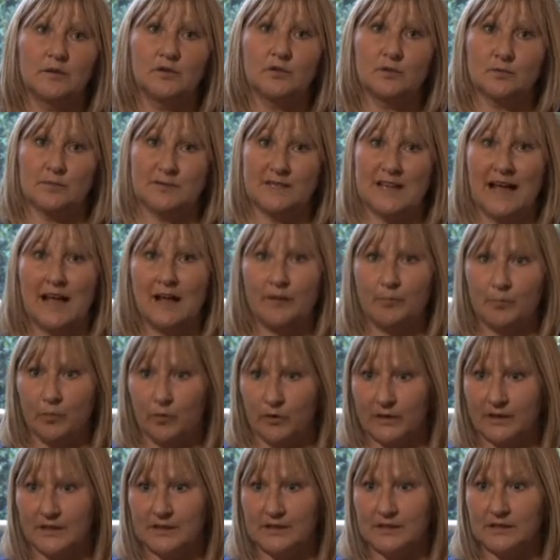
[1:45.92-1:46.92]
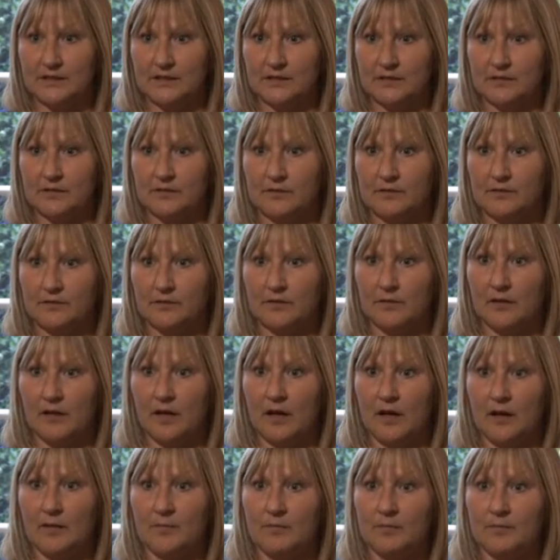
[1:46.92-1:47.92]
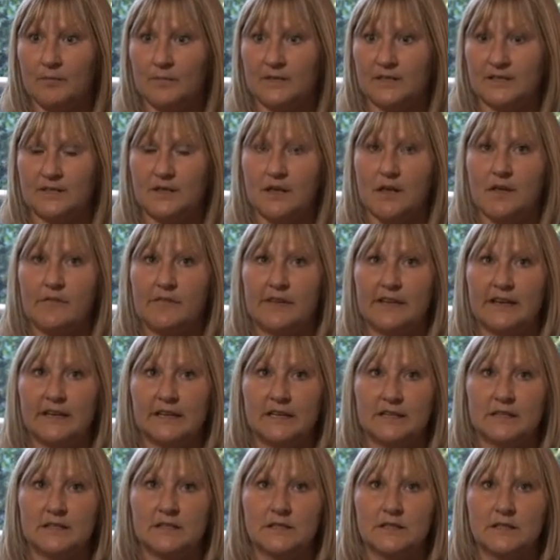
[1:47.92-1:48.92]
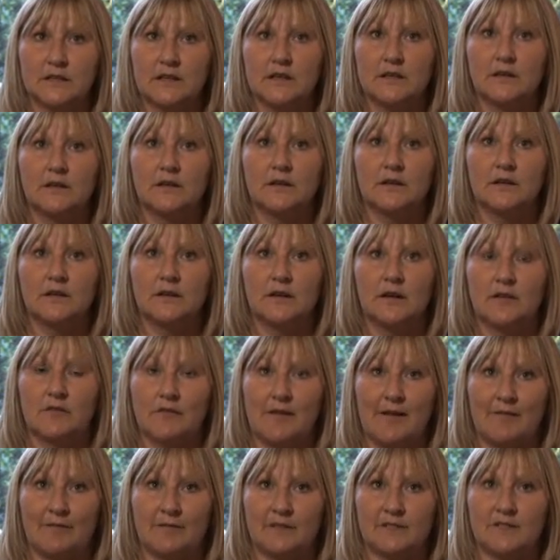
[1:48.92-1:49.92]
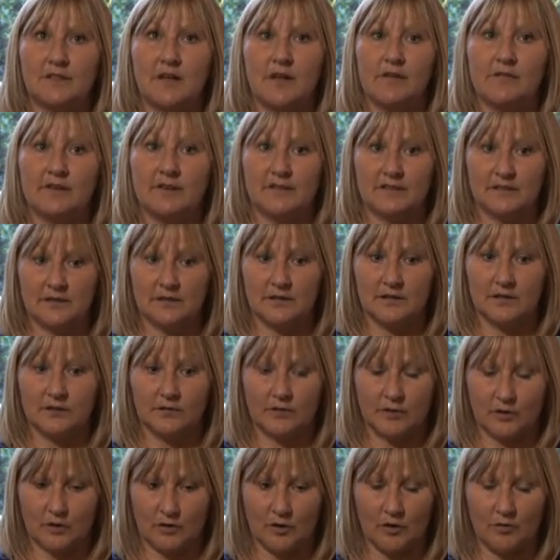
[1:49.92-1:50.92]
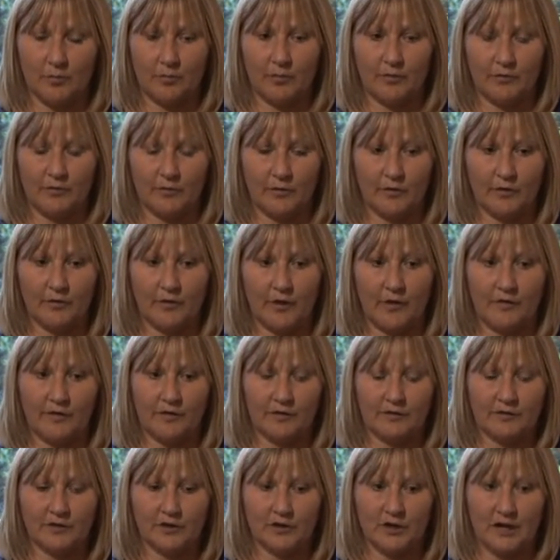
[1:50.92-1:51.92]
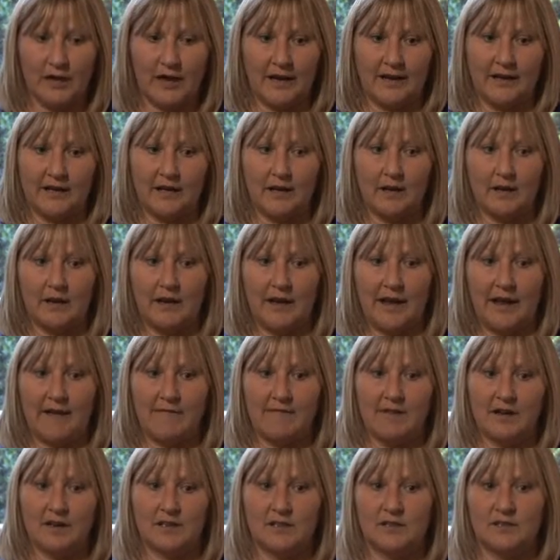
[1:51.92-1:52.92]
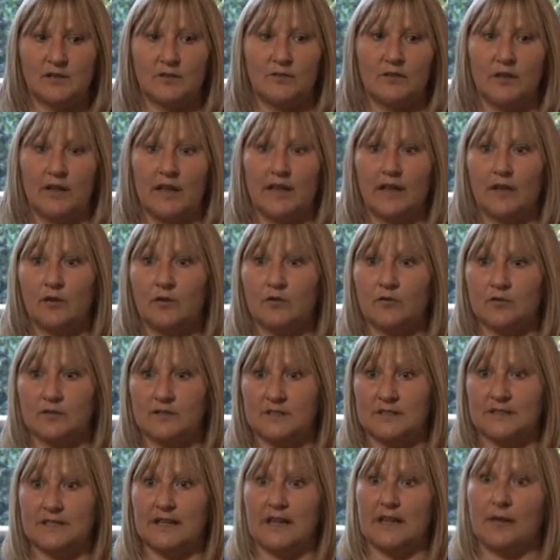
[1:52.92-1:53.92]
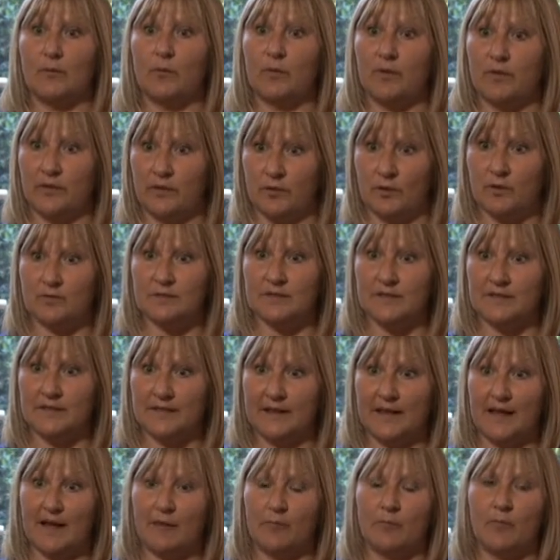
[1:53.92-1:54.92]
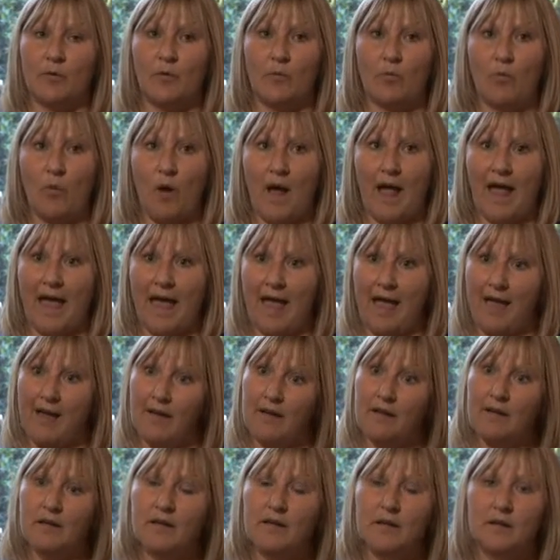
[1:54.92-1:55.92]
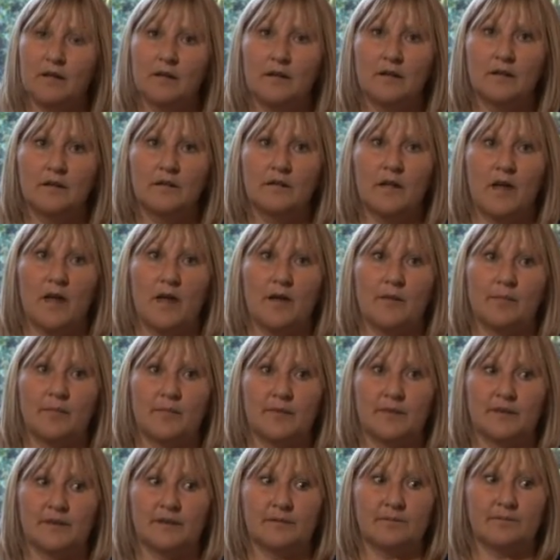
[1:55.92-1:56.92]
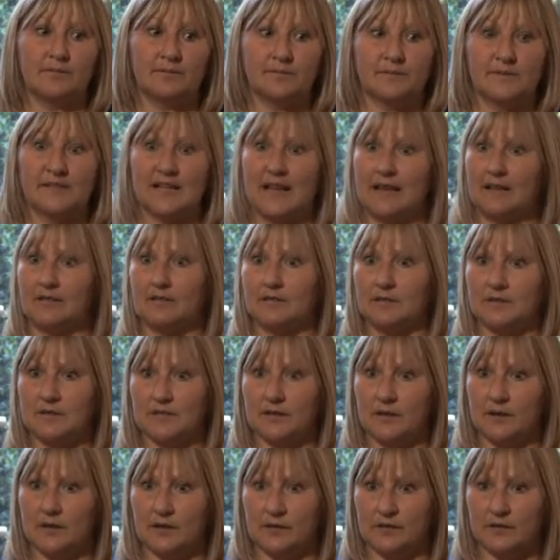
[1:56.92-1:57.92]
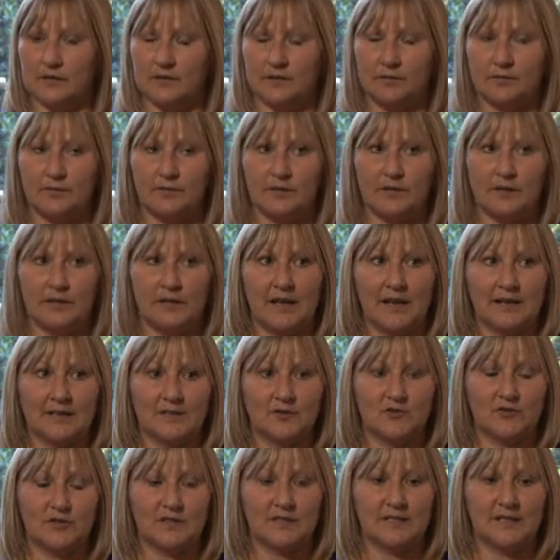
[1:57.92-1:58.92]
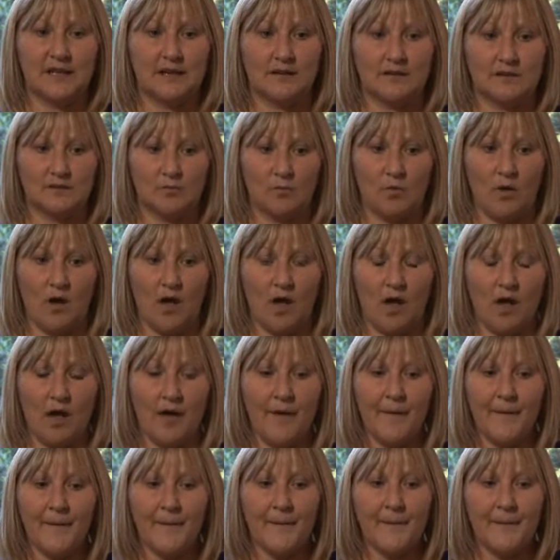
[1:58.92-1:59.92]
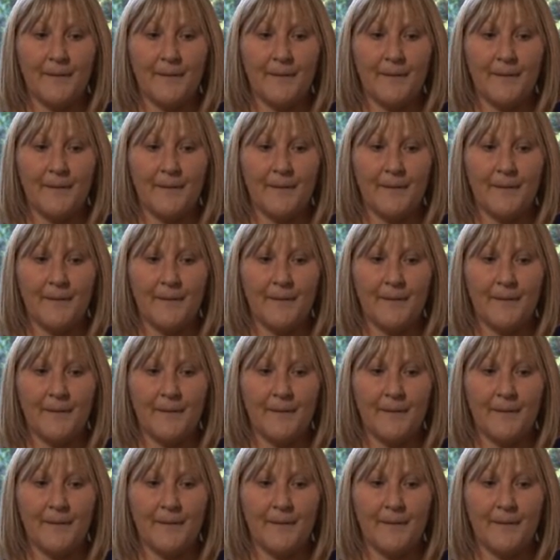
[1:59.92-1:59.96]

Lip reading: some dye put into the cervix, around the cervix and the top of the vagina area, so that he could see, with using the camera, where the cells, the cancerous cells were.